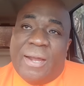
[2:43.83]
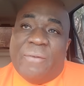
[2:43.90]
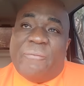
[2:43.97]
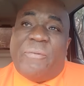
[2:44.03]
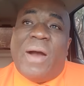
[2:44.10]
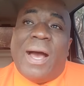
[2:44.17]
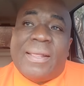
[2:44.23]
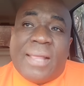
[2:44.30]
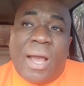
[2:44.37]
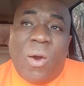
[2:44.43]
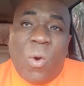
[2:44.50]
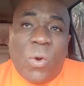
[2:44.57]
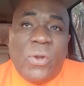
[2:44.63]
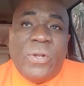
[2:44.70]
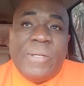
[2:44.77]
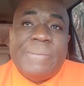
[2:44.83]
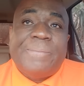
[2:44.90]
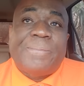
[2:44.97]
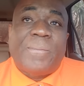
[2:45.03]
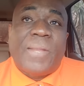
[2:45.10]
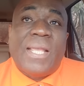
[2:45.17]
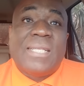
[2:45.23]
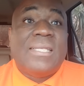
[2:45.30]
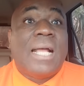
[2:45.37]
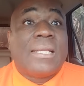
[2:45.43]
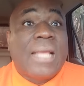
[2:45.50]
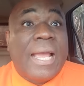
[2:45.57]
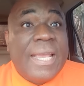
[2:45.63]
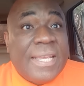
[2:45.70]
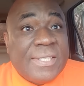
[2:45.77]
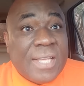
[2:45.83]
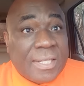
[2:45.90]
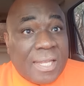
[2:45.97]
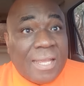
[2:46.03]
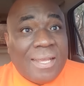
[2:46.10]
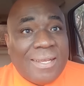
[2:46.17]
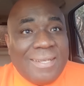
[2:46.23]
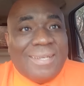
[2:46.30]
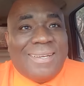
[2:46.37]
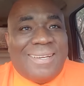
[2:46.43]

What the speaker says: Fatherhood is not an easy thing.